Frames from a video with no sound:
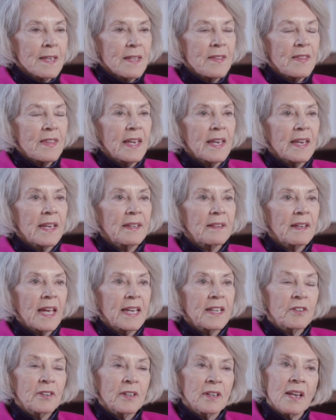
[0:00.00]
Then
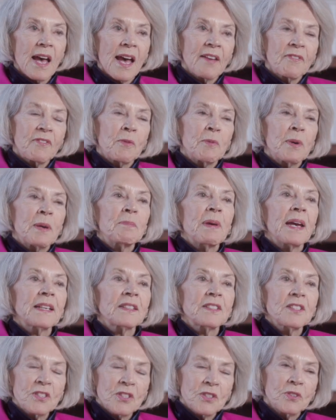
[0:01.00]
later in life, I went back
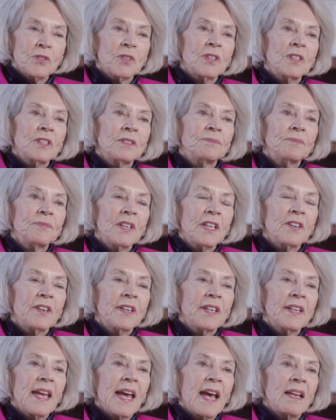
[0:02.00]
to school here
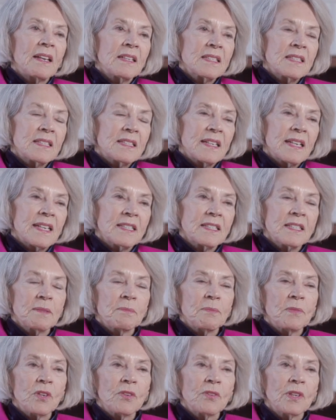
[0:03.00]
in Dallas at
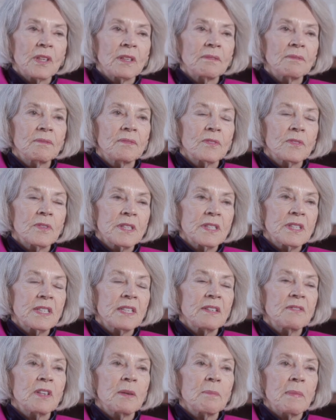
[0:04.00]
SMU and
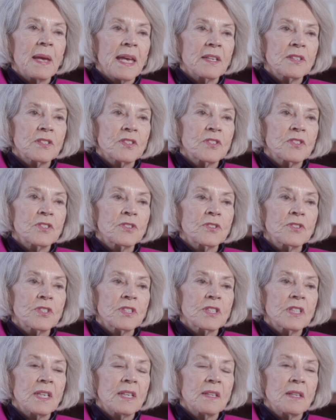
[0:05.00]
received a
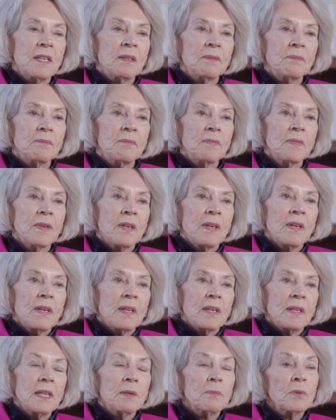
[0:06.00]
master's in the
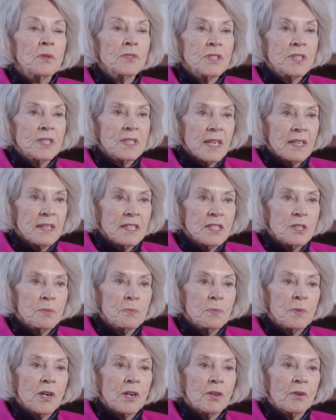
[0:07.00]
liberal studies
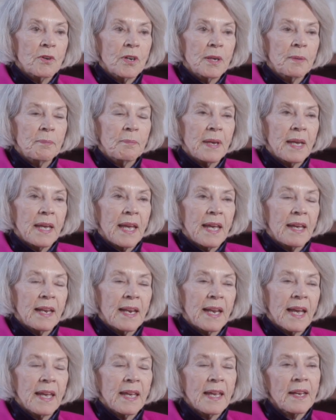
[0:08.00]
program,
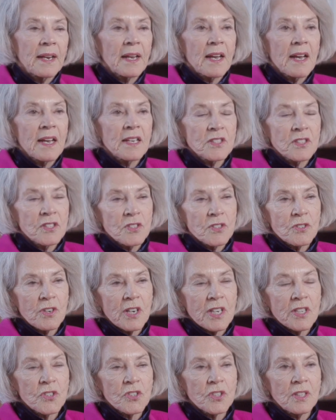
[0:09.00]
and I had a
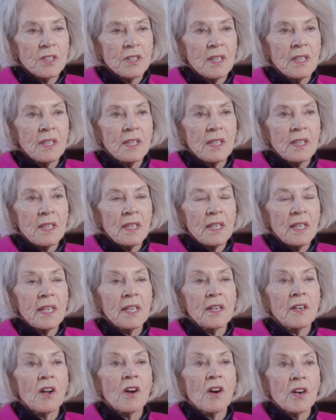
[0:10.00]
concentration
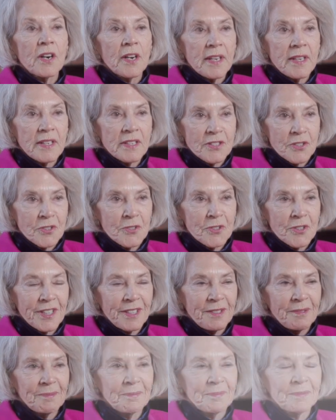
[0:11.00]
in art history.